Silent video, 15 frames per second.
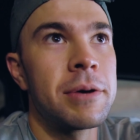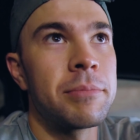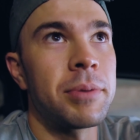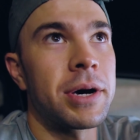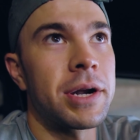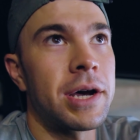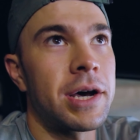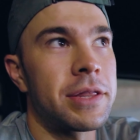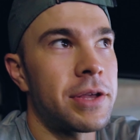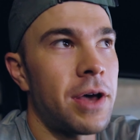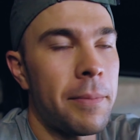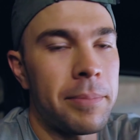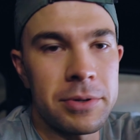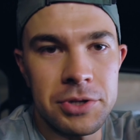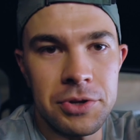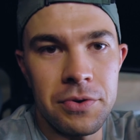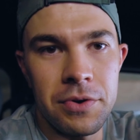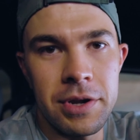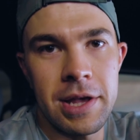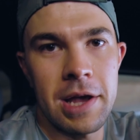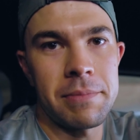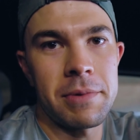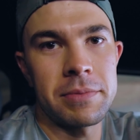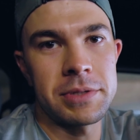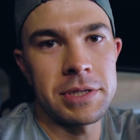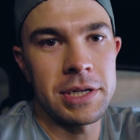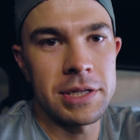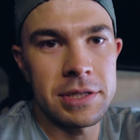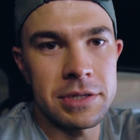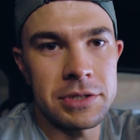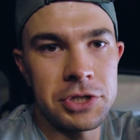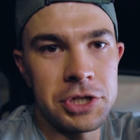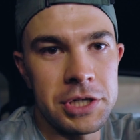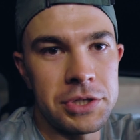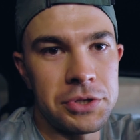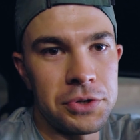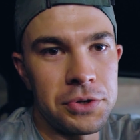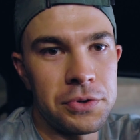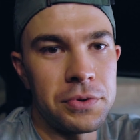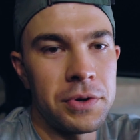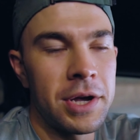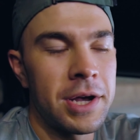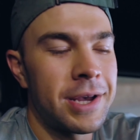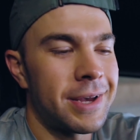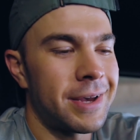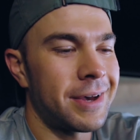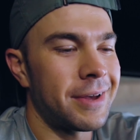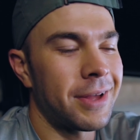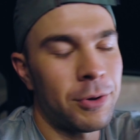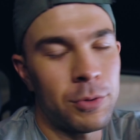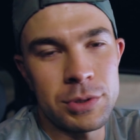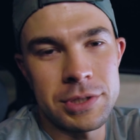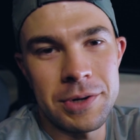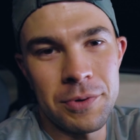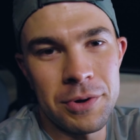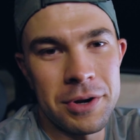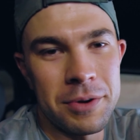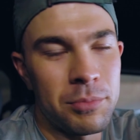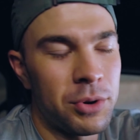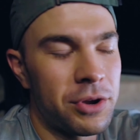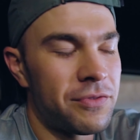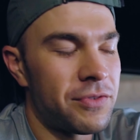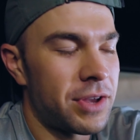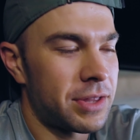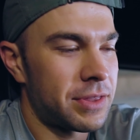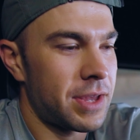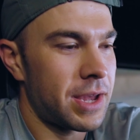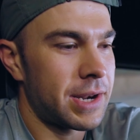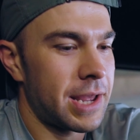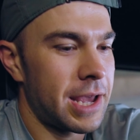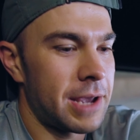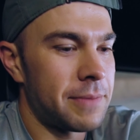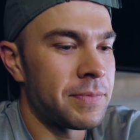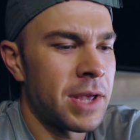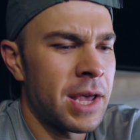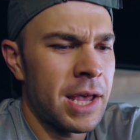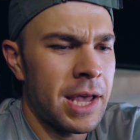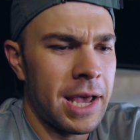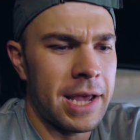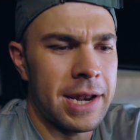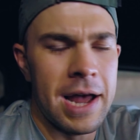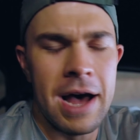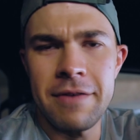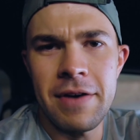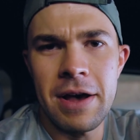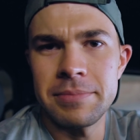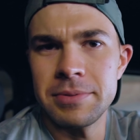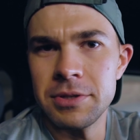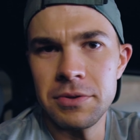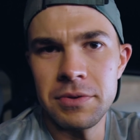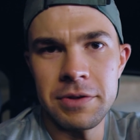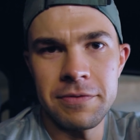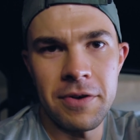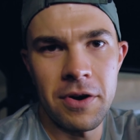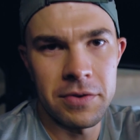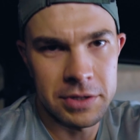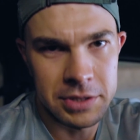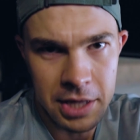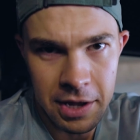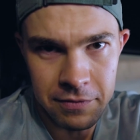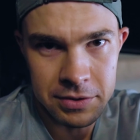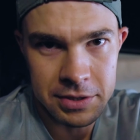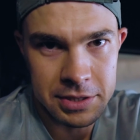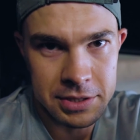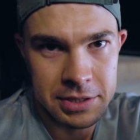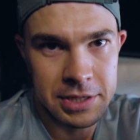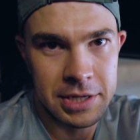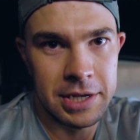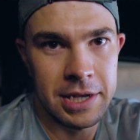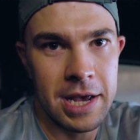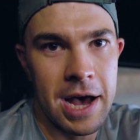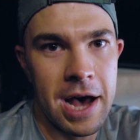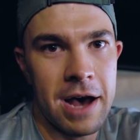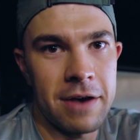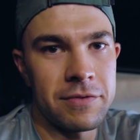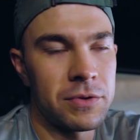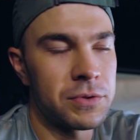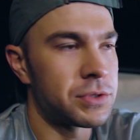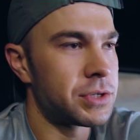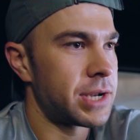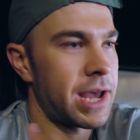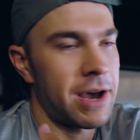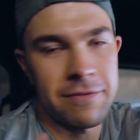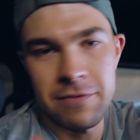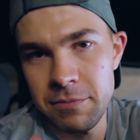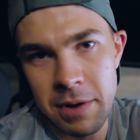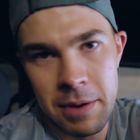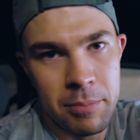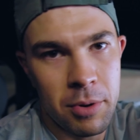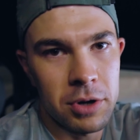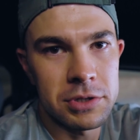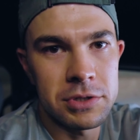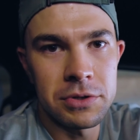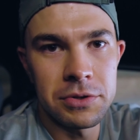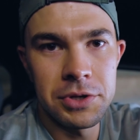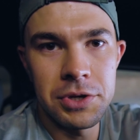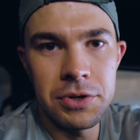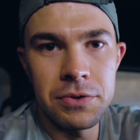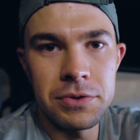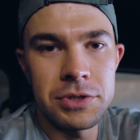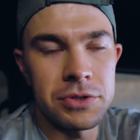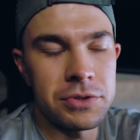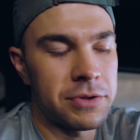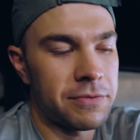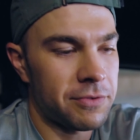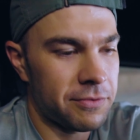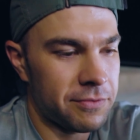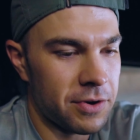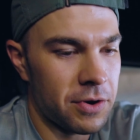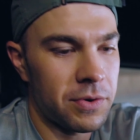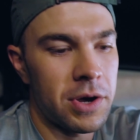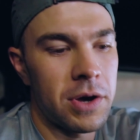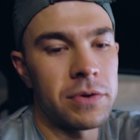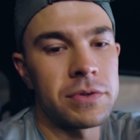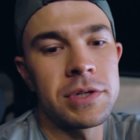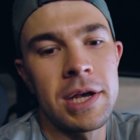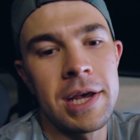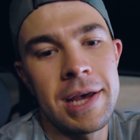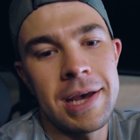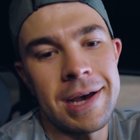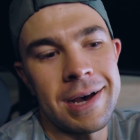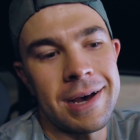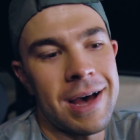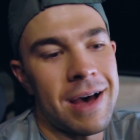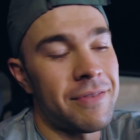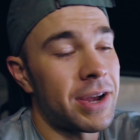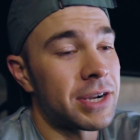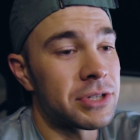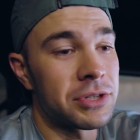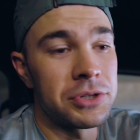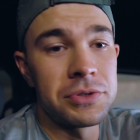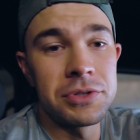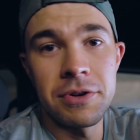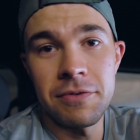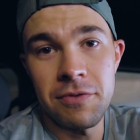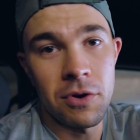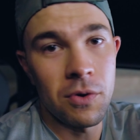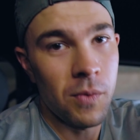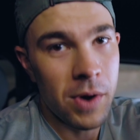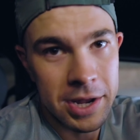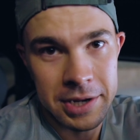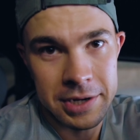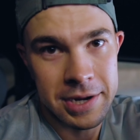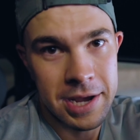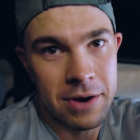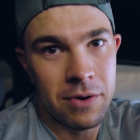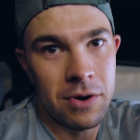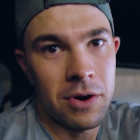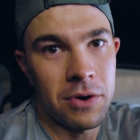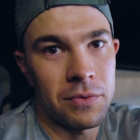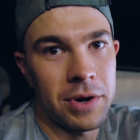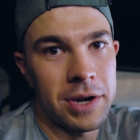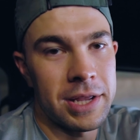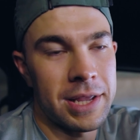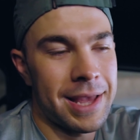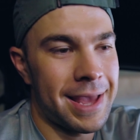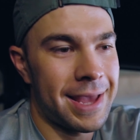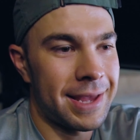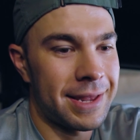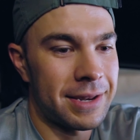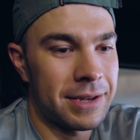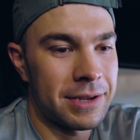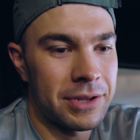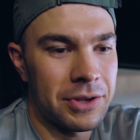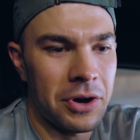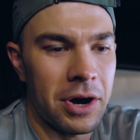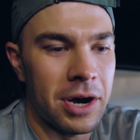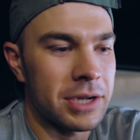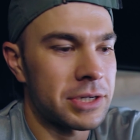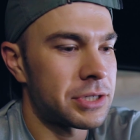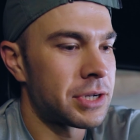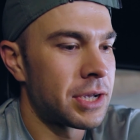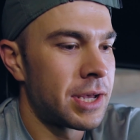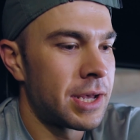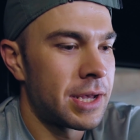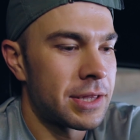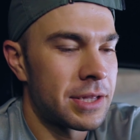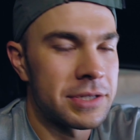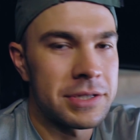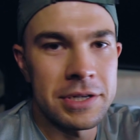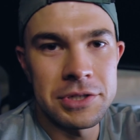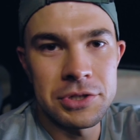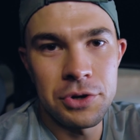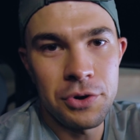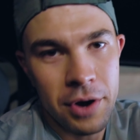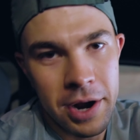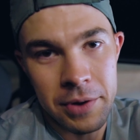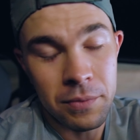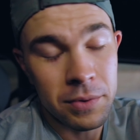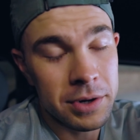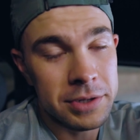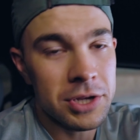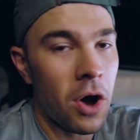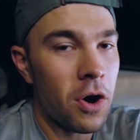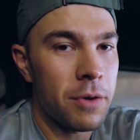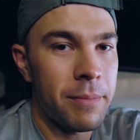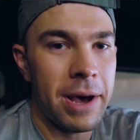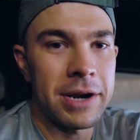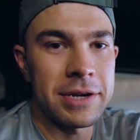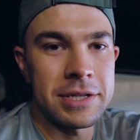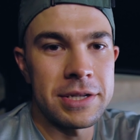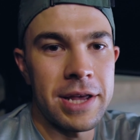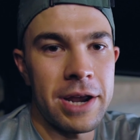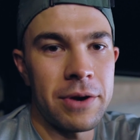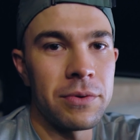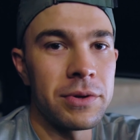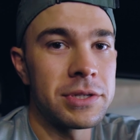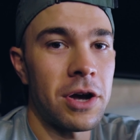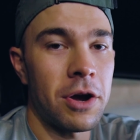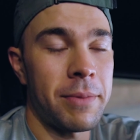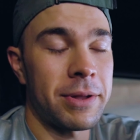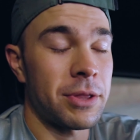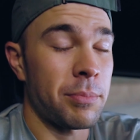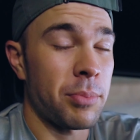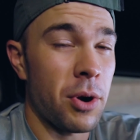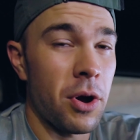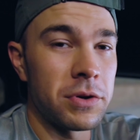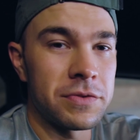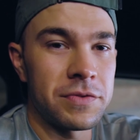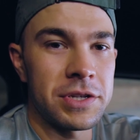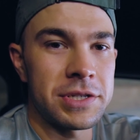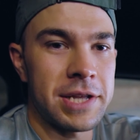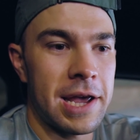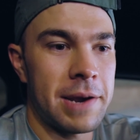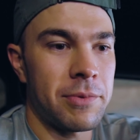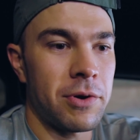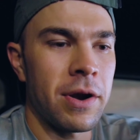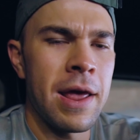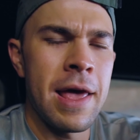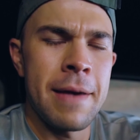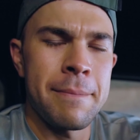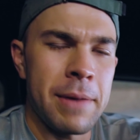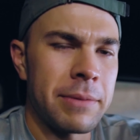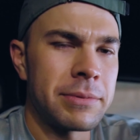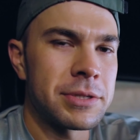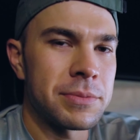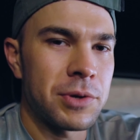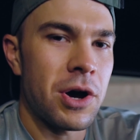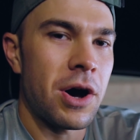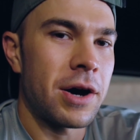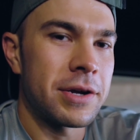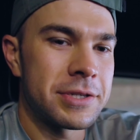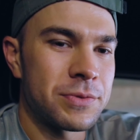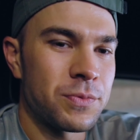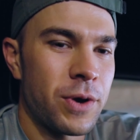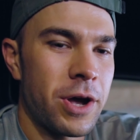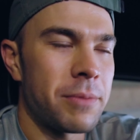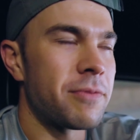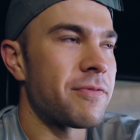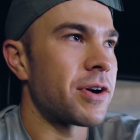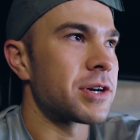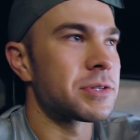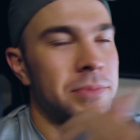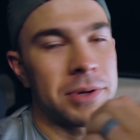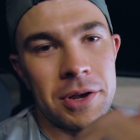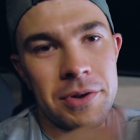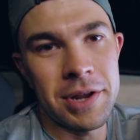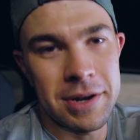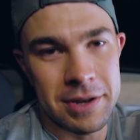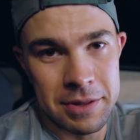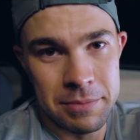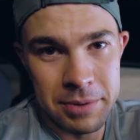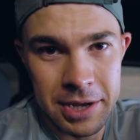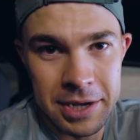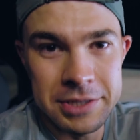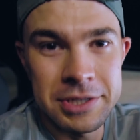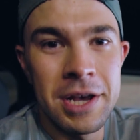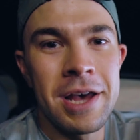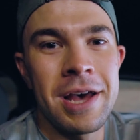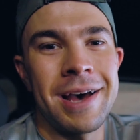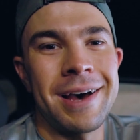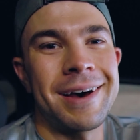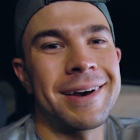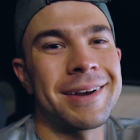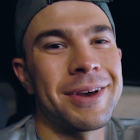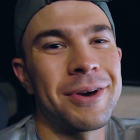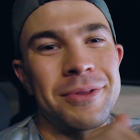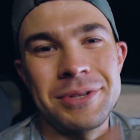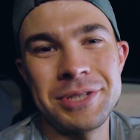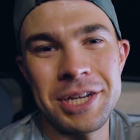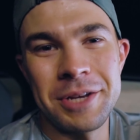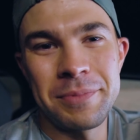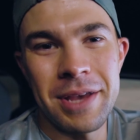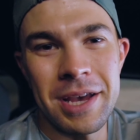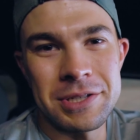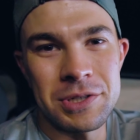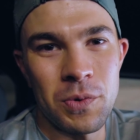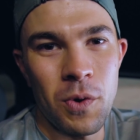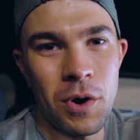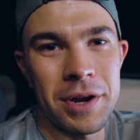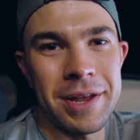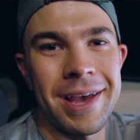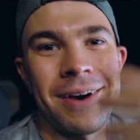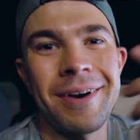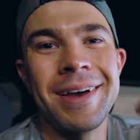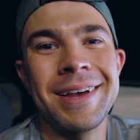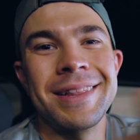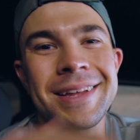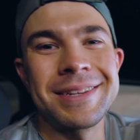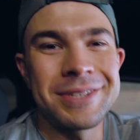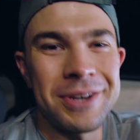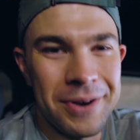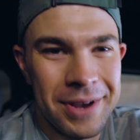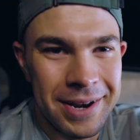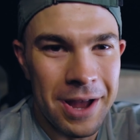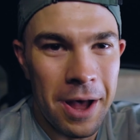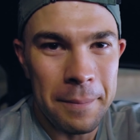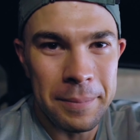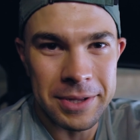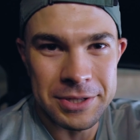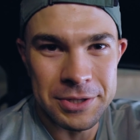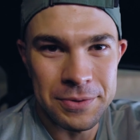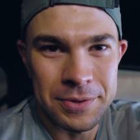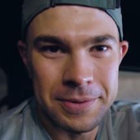but the opportunity came up to get this G2. Like we said, we're going to abbreviate that name, and I've absolutely fallen in love with this thing. I've used it now for my personal use, used it for photos. I've actually used it for a wedding now already, and gosh, this thing's great. We're going to talk about it today, really talk about the pros of this Tamron, maybe some cons as well, but first I'm going to go down to the beach, go to the gym, catch a workout. Let's go ahead and hop into